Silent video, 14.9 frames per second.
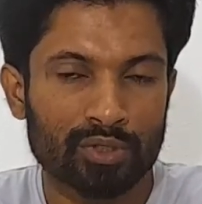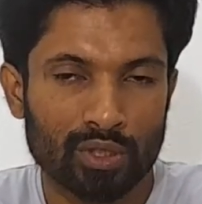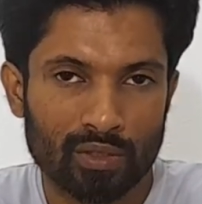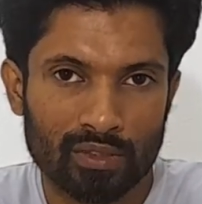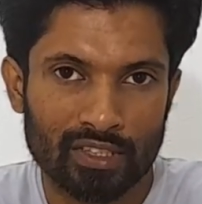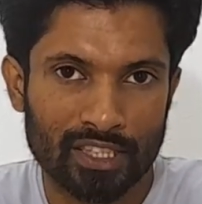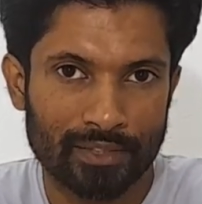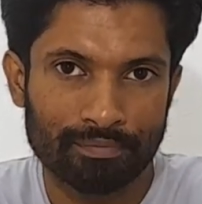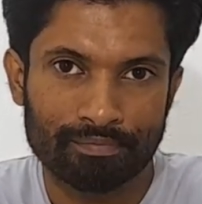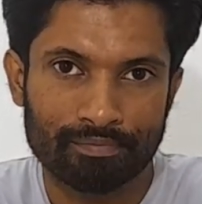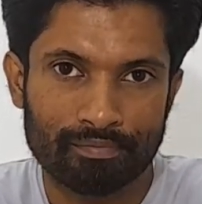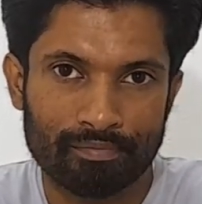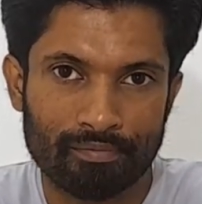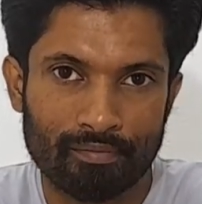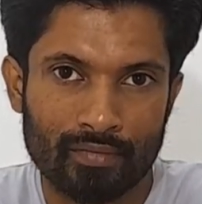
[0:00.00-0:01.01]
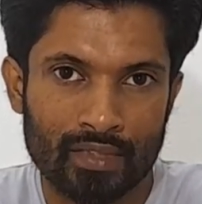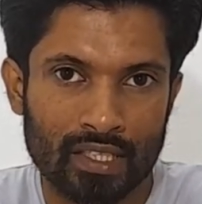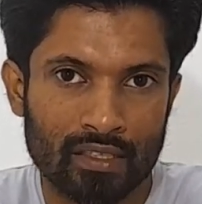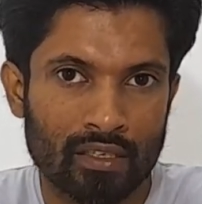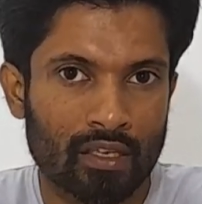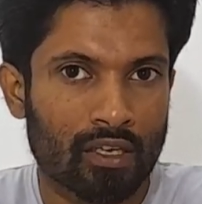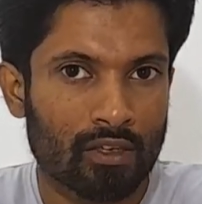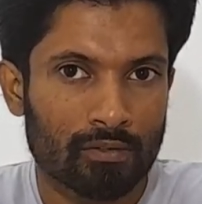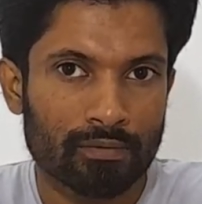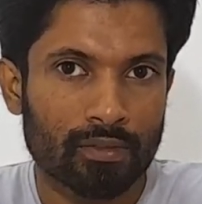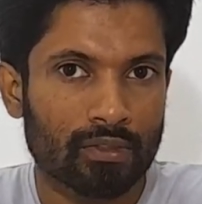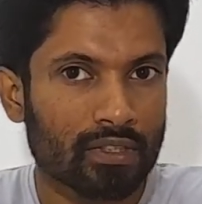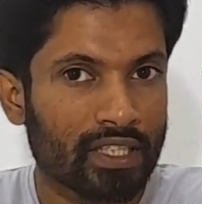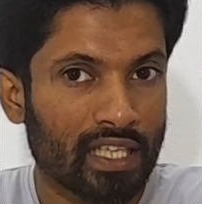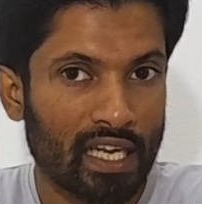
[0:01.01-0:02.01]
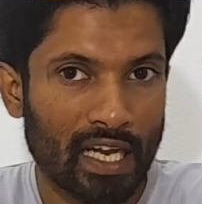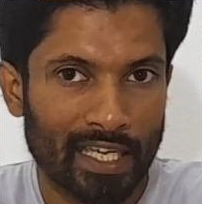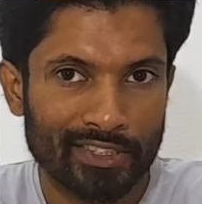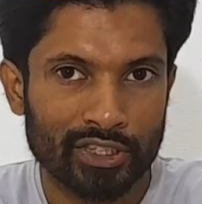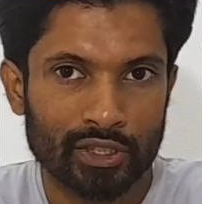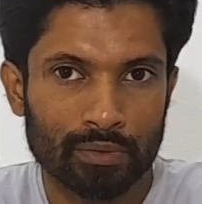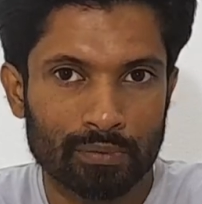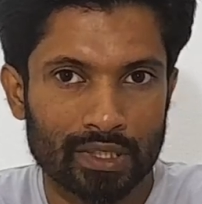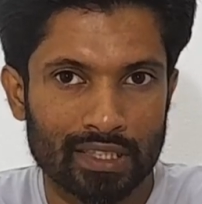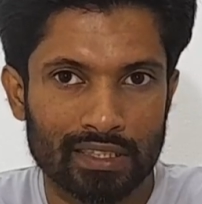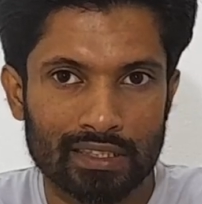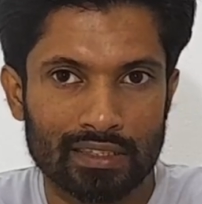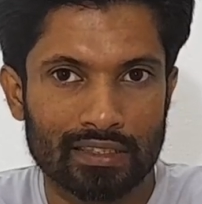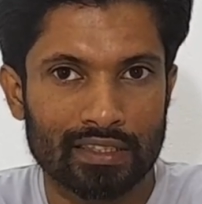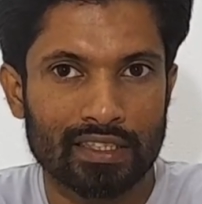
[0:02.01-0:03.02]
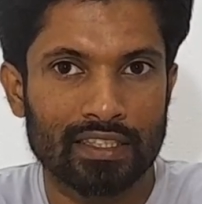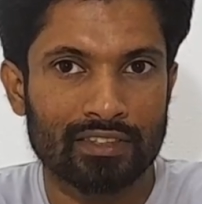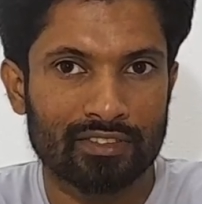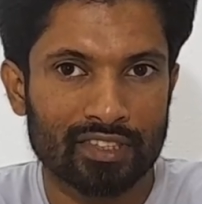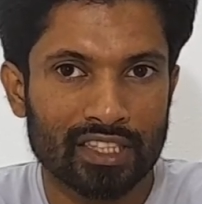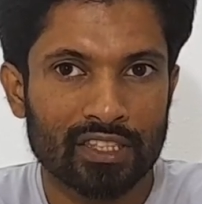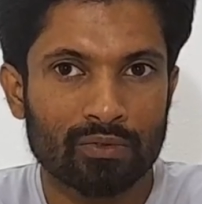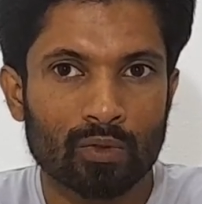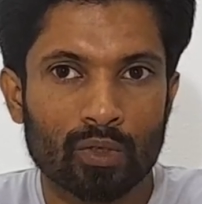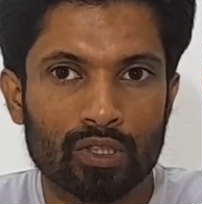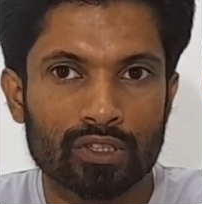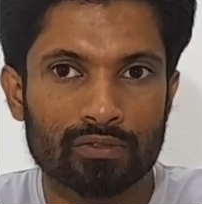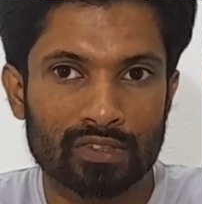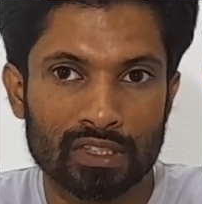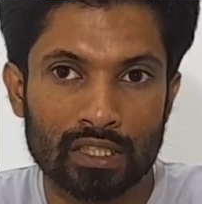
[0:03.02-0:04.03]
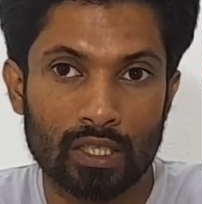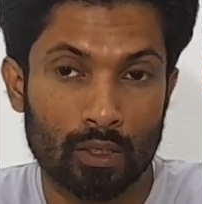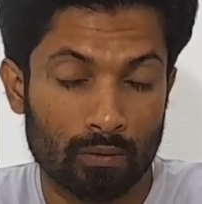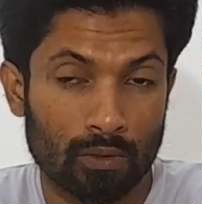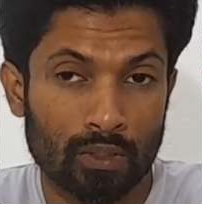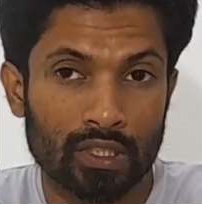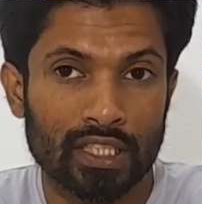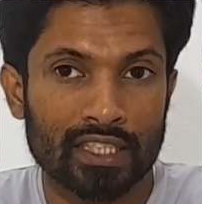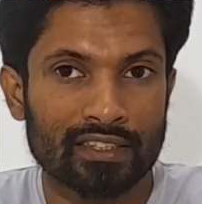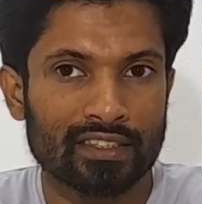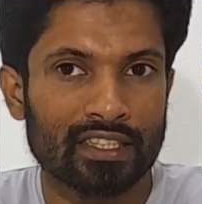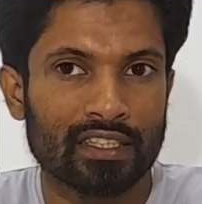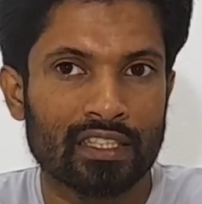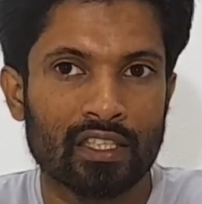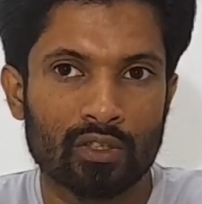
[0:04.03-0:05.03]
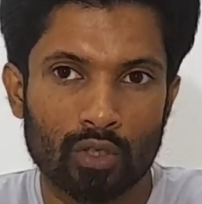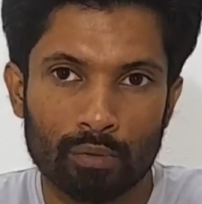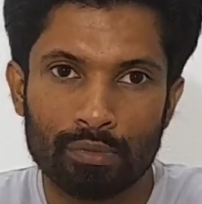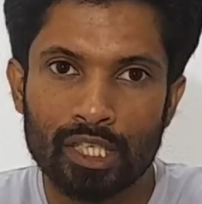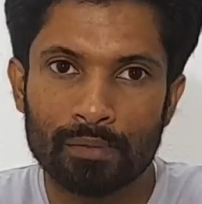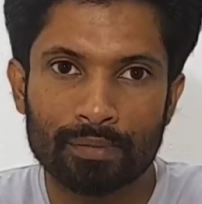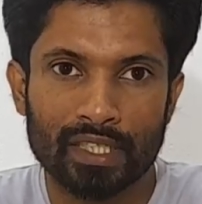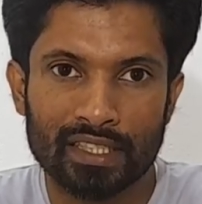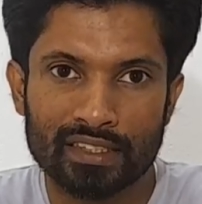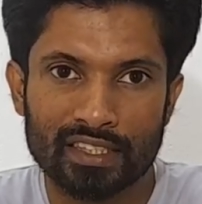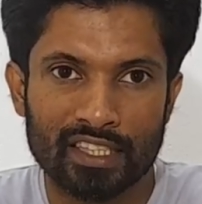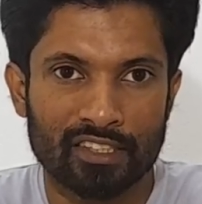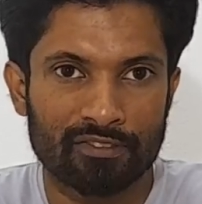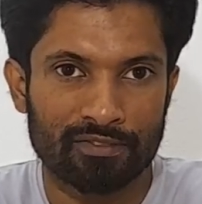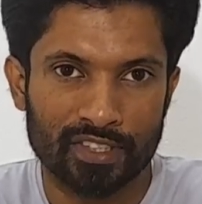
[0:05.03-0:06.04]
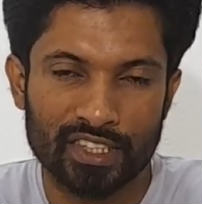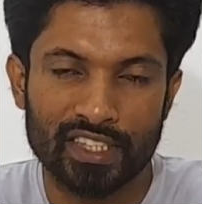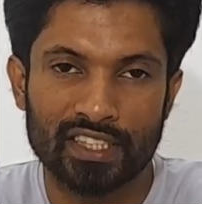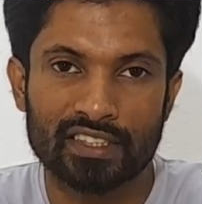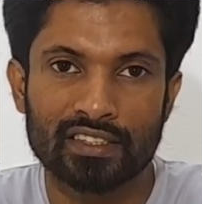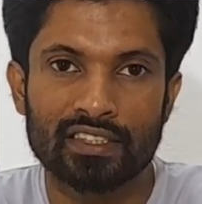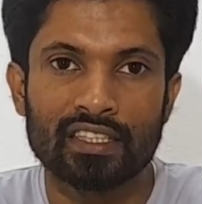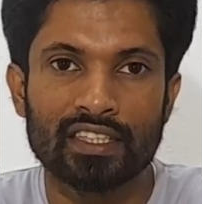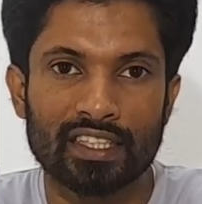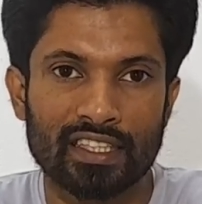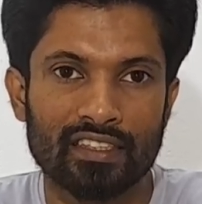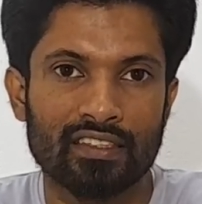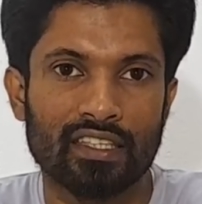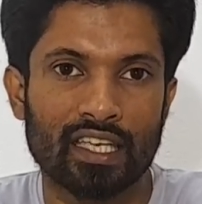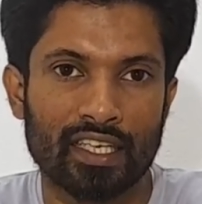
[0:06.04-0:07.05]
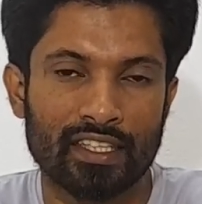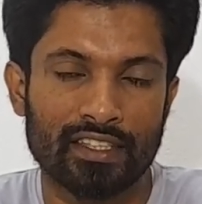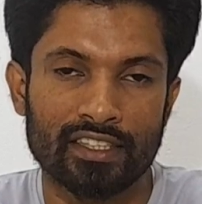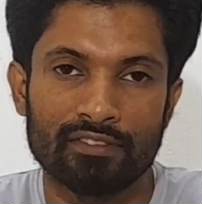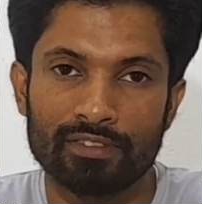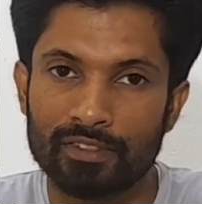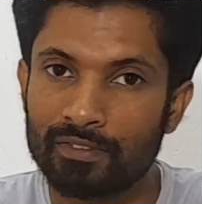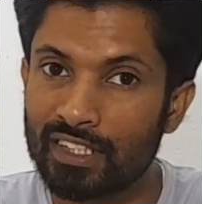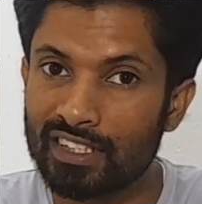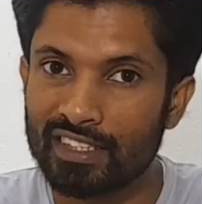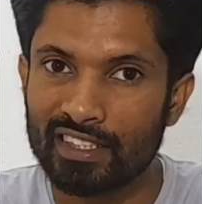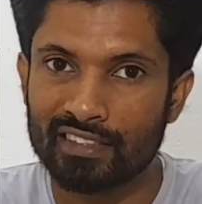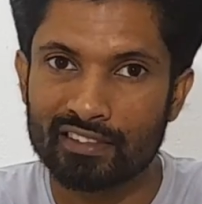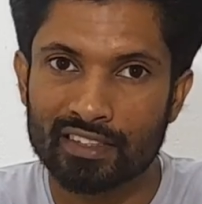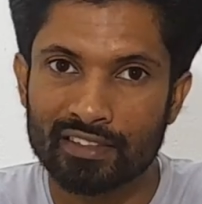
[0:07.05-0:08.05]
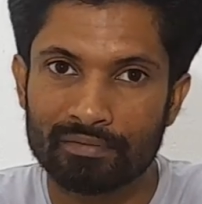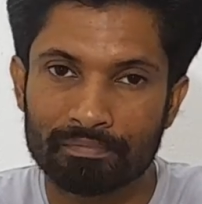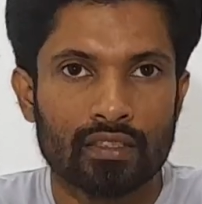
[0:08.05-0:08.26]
Shockley. For their achievement, the three was awarded the Nobel Prize in Physics in 1956.